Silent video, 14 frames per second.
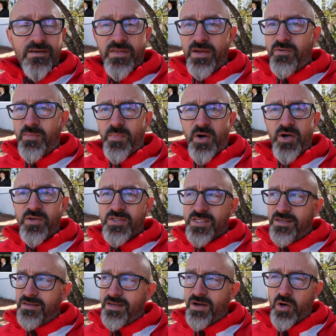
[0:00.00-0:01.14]
they were
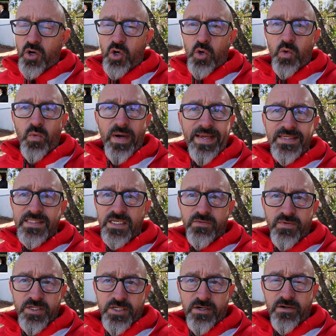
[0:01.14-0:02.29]
producing crazy
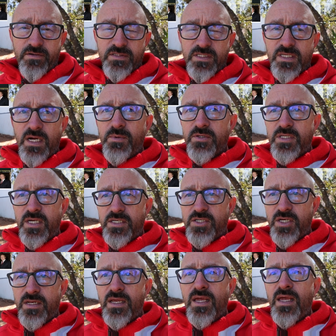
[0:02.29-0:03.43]
returns,
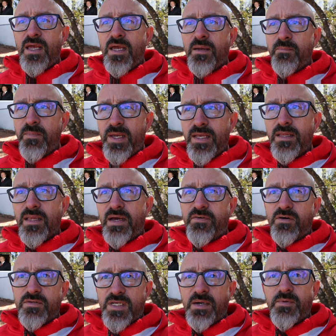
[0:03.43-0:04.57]
double-digit,
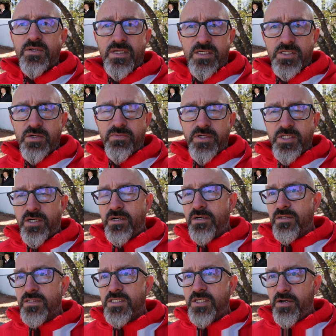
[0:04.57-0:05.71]
mid-level double-digit
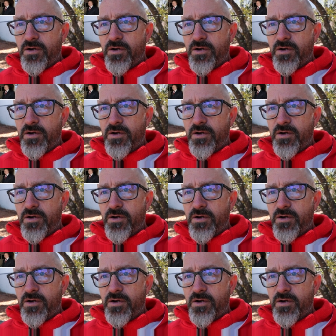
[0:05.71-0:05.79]
returns